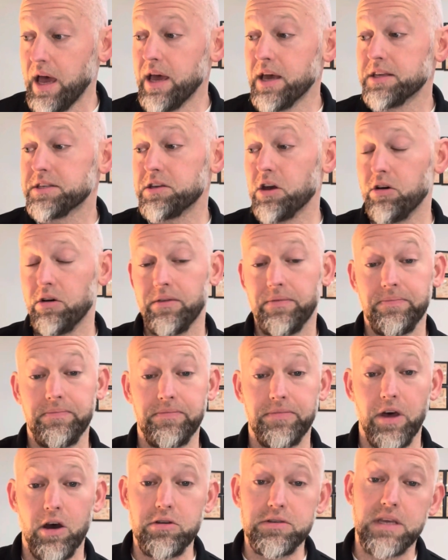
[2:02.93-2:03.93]
So
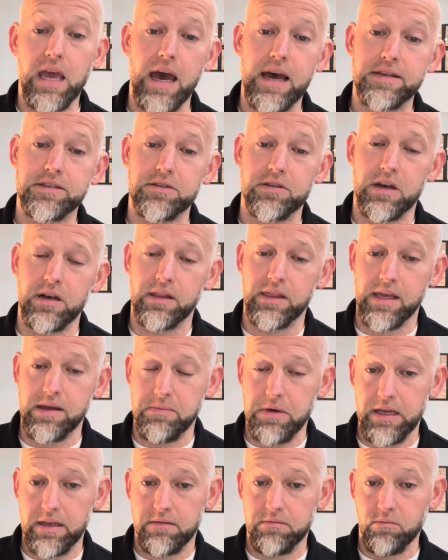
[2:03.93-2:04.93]
those guys are going to
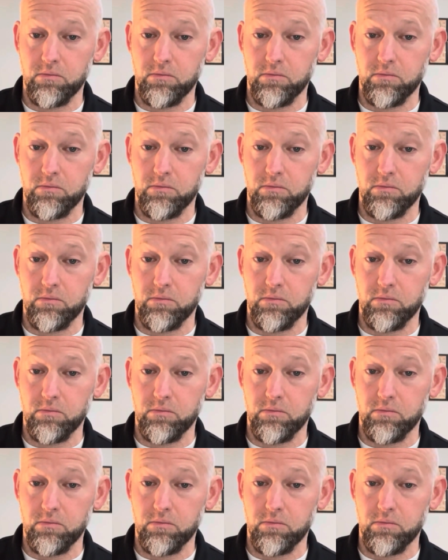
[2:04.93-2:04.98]
limit